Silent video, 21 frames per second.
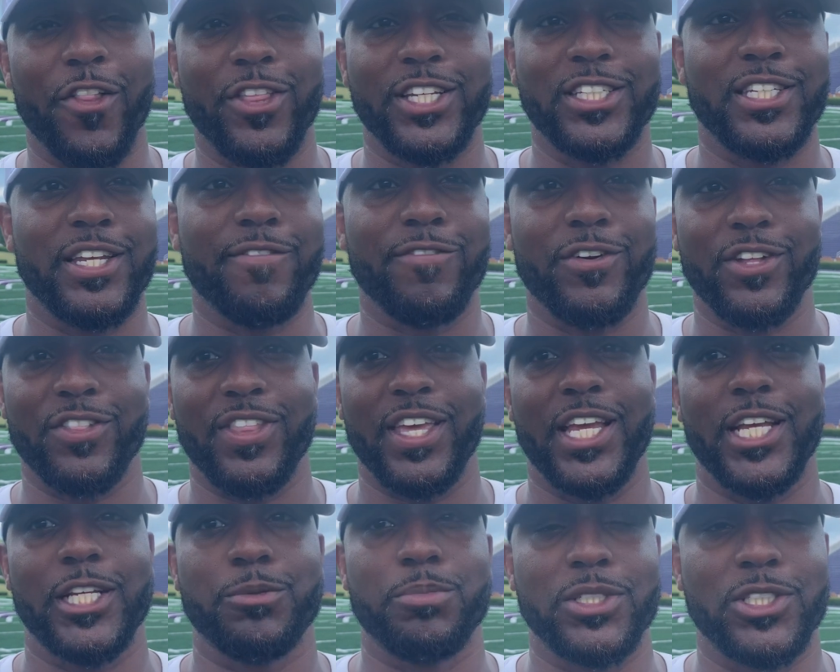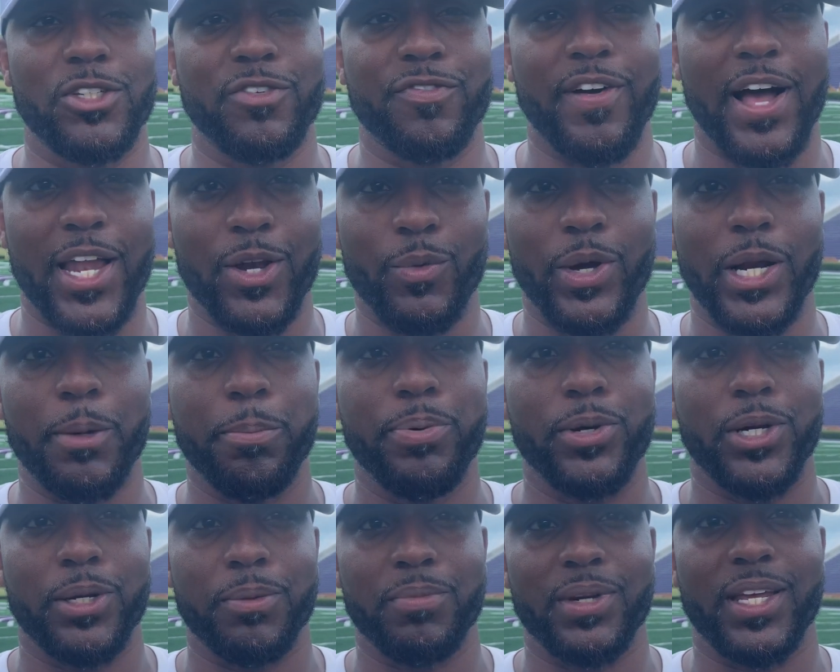these different things, but you find a way to
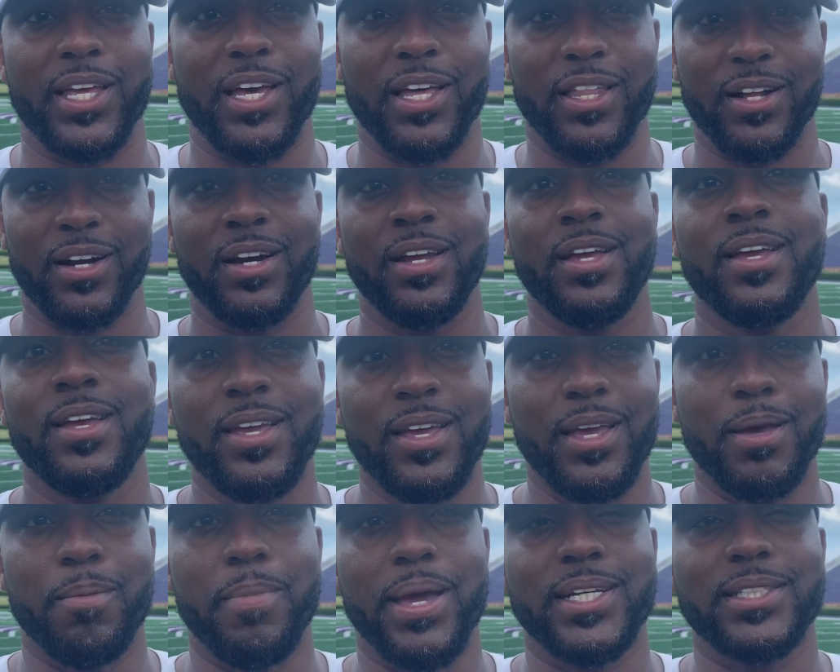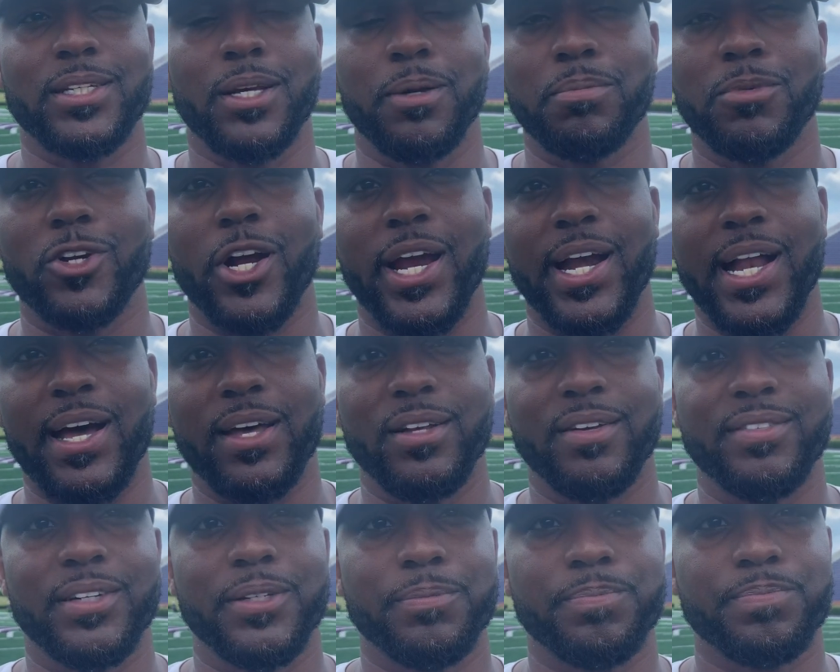put them together and make something great out
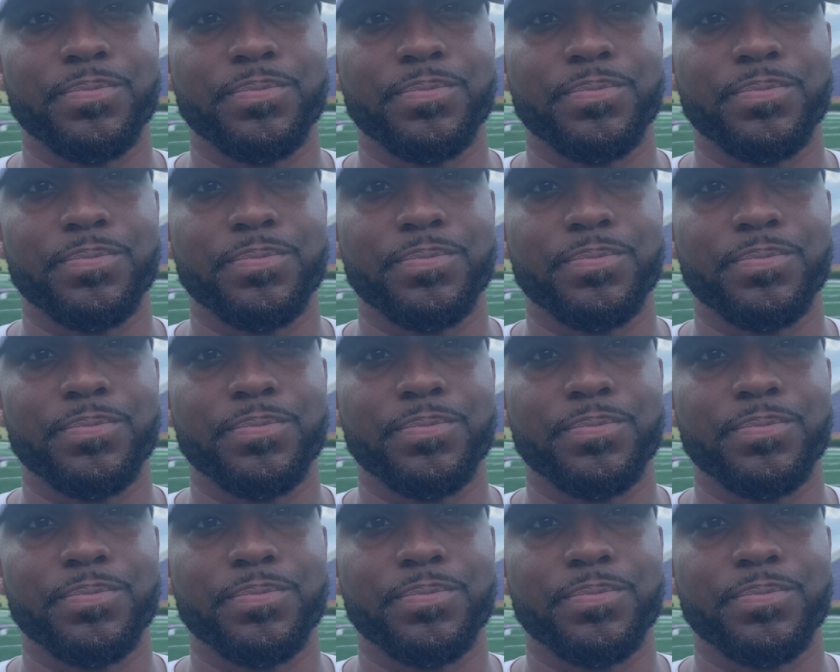of it.